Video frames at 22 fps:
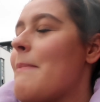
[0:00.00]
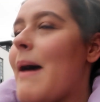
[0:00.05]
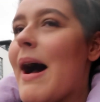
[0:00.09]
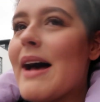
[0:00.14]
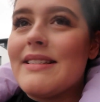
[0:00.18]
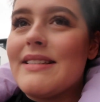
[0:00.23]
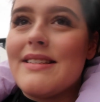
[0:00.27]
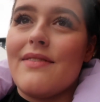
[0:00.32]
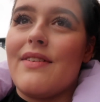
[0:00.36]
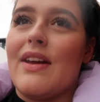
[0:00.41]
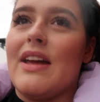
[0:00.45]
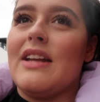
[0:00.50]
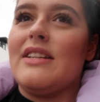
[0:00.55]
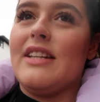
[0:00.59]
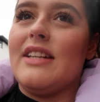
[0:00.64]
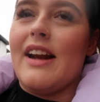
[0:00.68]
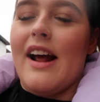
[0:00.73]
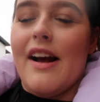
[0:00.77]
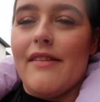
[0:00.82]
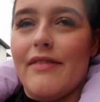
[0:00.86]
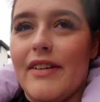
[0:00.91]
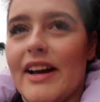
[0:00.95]
massive
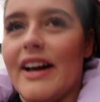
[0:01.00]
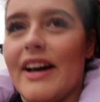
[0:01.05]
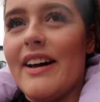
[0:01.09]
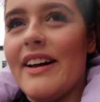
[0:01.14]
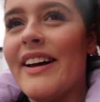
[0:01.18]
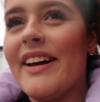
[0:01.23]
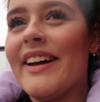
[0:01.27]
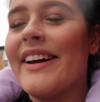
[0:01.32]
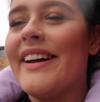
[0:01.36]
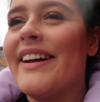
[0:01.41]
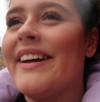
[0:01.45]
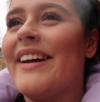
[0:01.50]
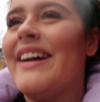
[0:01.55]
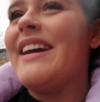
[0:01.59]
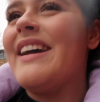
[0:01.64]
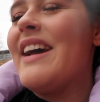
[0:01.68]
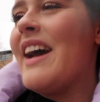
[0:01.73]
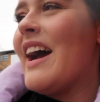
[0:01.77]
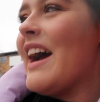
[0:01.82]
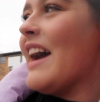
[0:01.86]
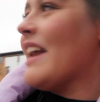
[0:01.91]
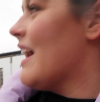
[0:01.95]
kitchen area,
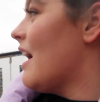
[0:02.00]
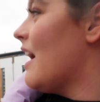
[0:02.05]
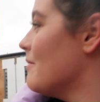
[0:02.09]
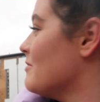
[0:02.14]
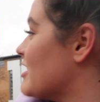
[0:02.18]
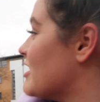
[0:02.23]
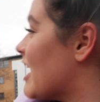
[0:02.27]
and I'm